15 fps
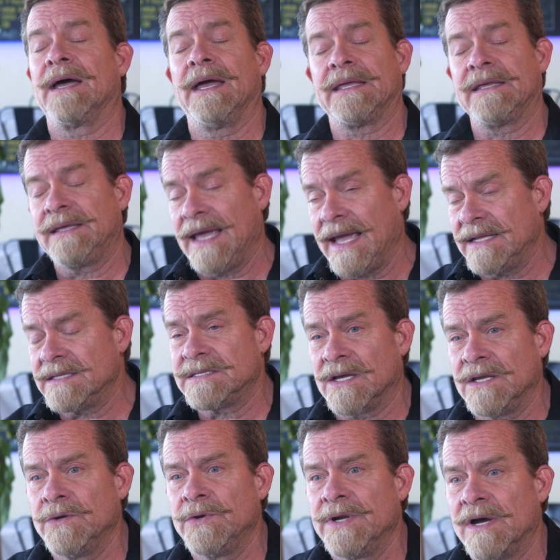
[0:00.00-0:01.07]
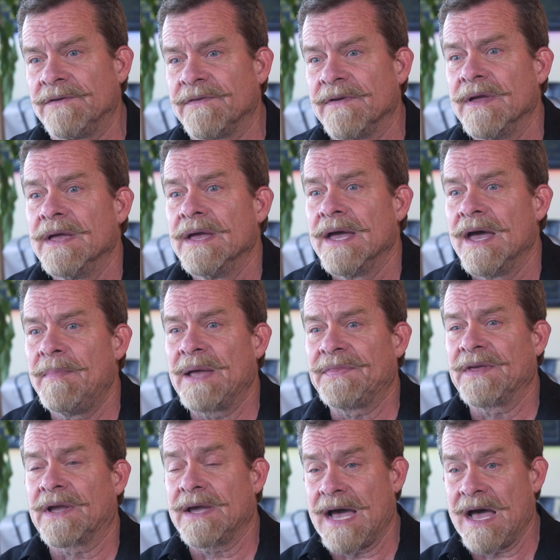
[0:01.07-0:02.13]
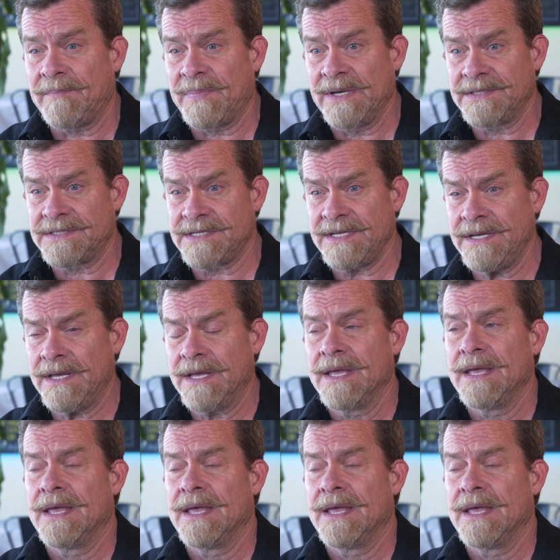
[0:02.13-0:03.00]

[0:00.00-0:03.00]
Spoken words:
I can't tell you enough about the competency,